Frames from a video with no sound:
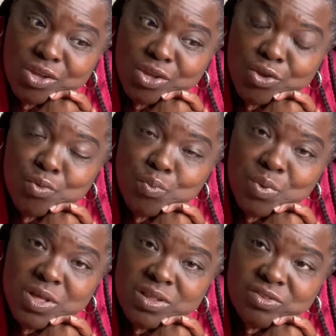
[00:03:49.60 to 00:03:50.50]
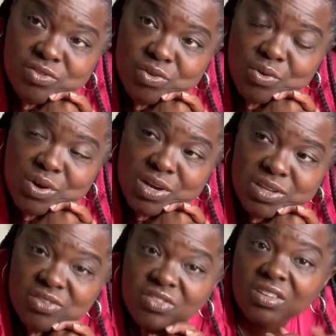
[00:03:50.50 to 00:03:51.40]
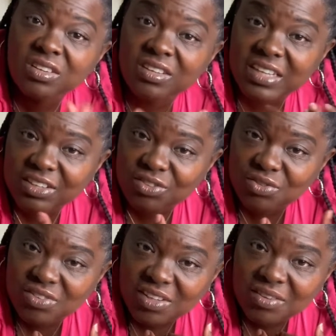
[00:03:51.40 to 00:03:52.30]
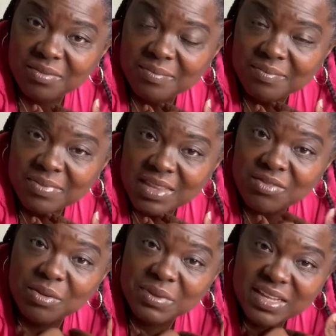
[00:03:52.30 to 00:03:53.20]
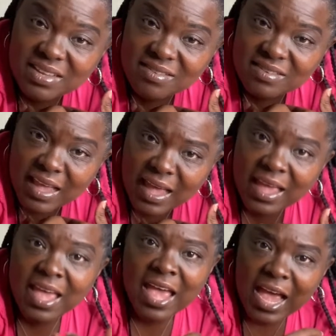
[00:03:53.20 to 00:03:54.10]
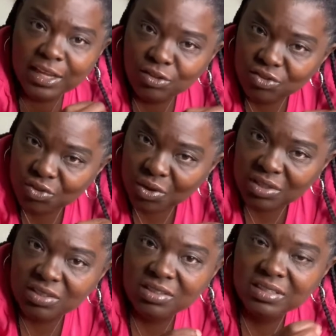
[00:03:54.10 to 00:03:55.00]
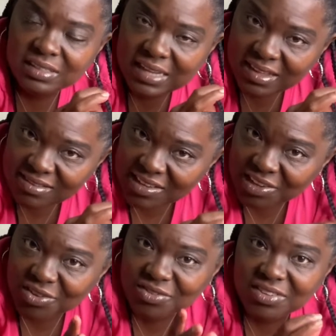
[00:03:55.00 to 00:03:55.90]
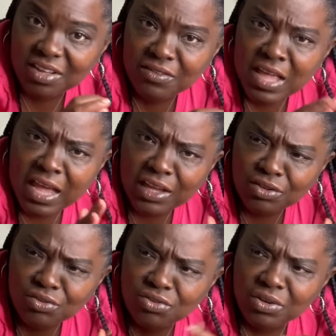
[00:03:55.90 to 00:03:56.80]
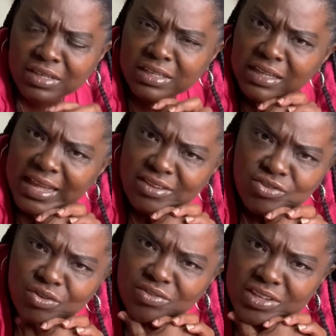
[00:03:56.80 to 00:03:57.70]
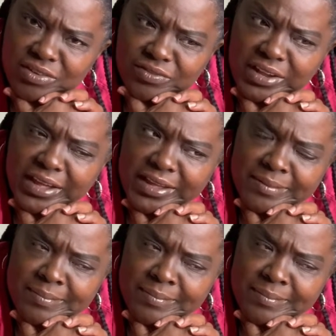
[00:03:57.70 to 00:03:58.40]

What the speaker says: you really start to look at yourself from the inside, and you start to dissect yourself, and you start to ask yourself, like,